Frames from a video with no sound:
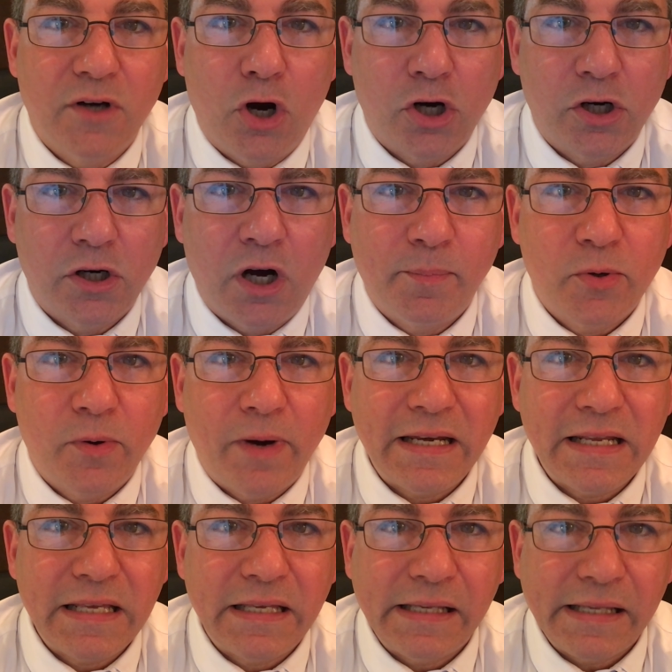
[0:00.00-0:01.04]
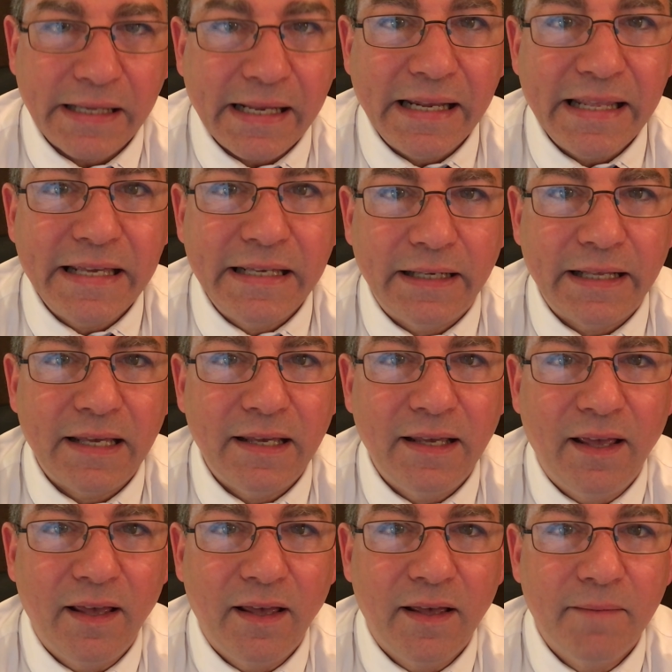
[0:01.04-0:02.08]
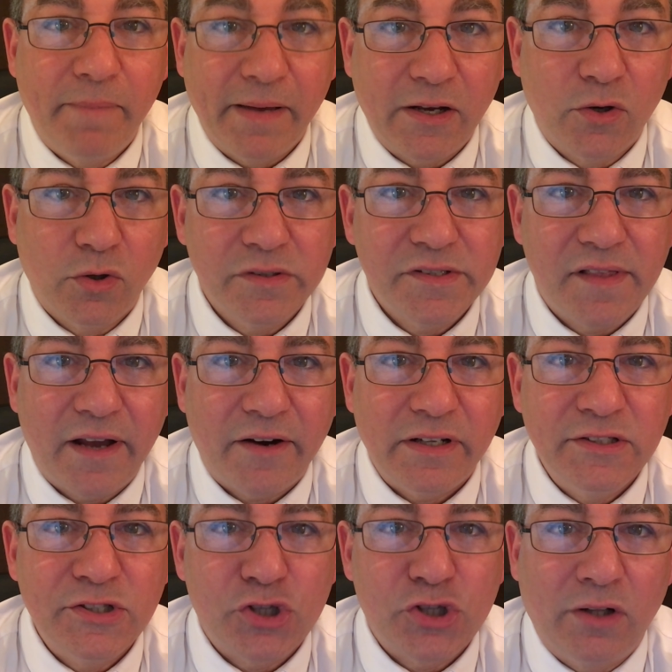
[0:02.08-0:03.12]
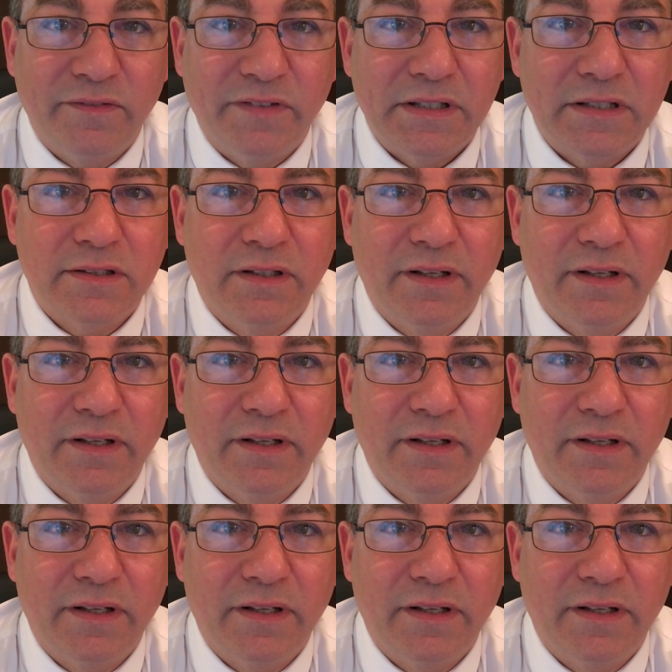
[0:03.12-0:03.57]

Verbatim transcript: are operating illegally because they're insolvent.